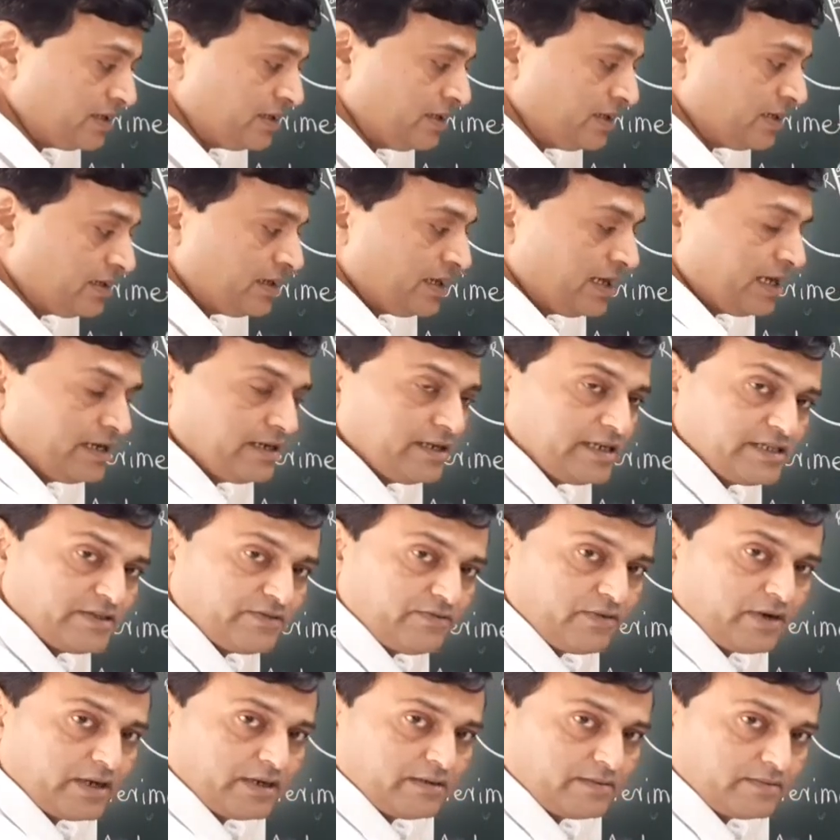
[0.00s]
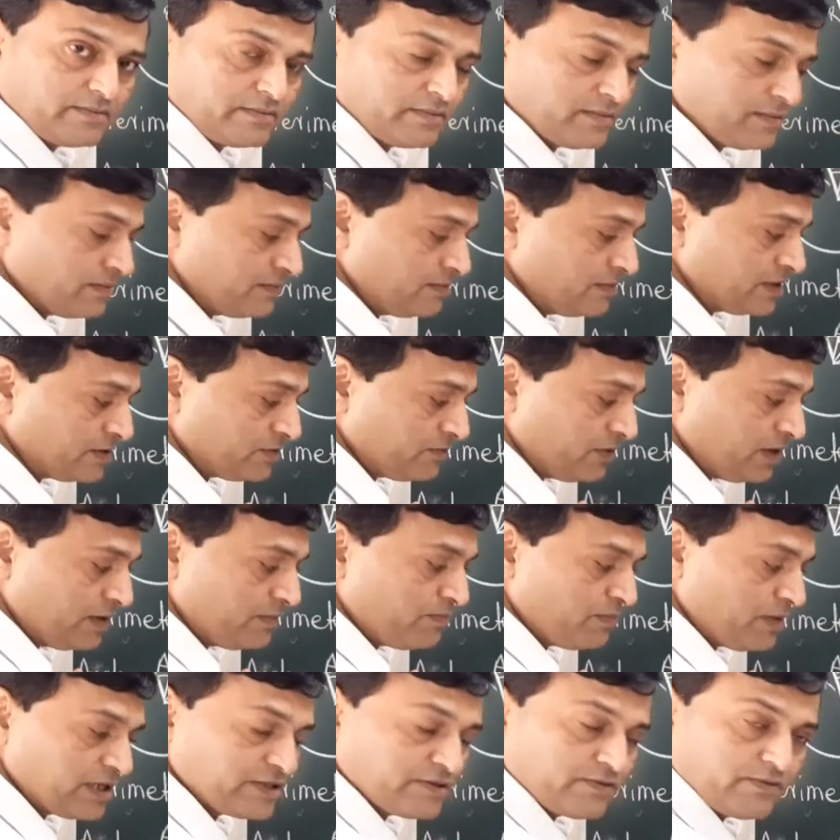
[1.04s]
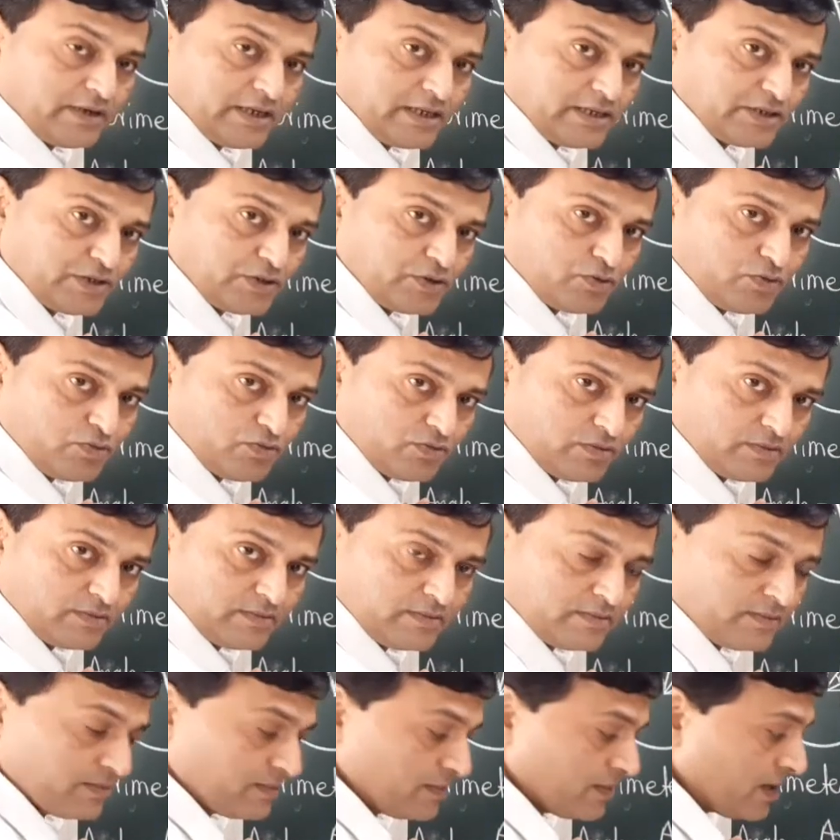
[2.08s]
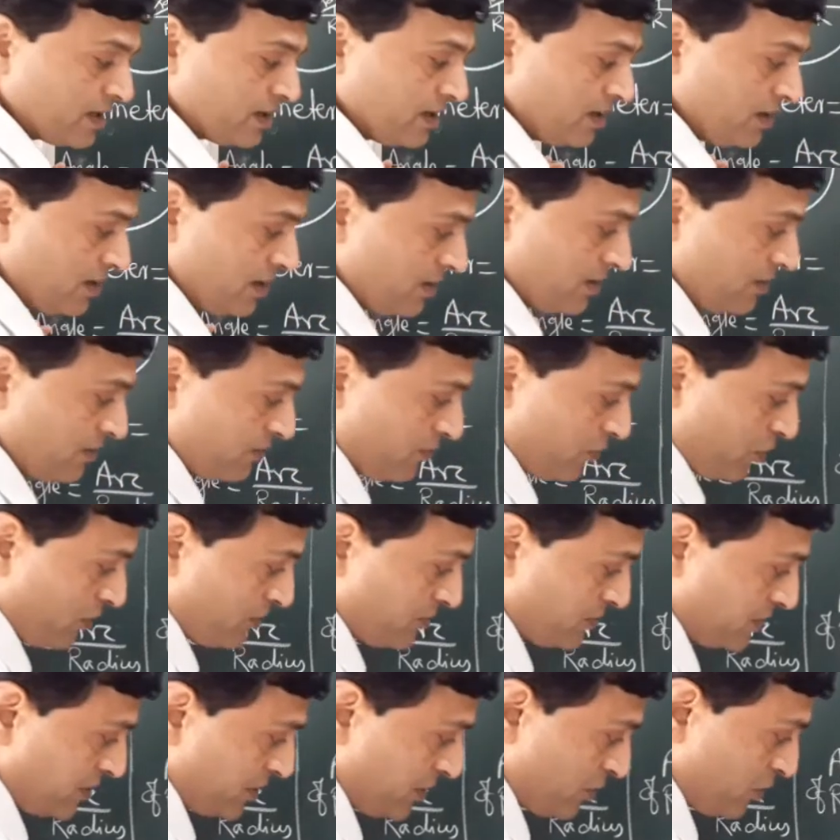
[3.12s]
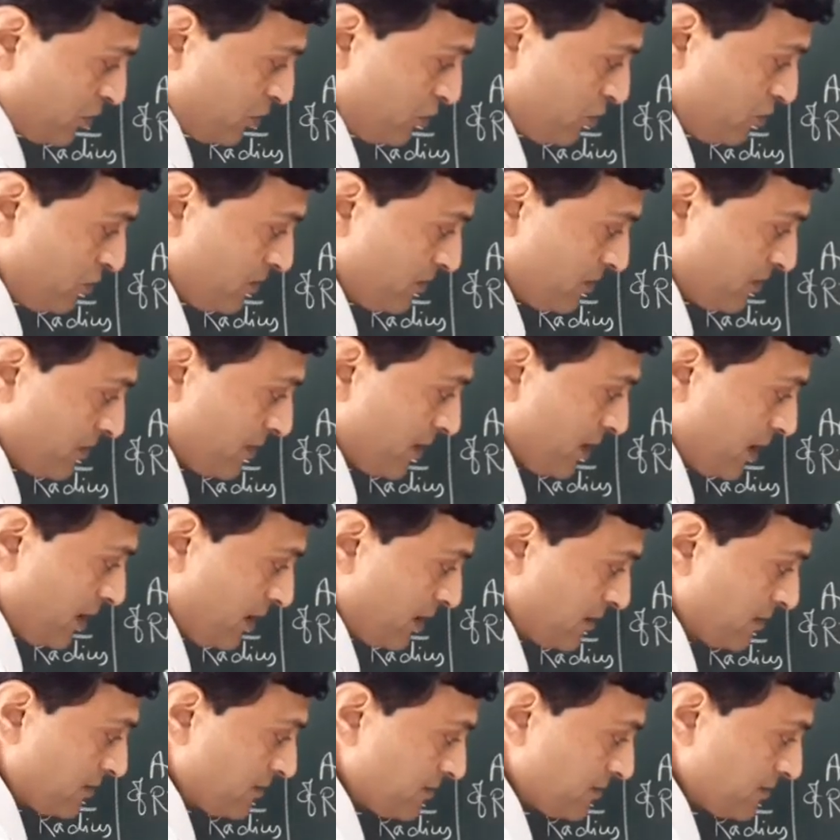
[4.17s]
Here n is 1, means 1 plus 1 is 2, from 0 to r.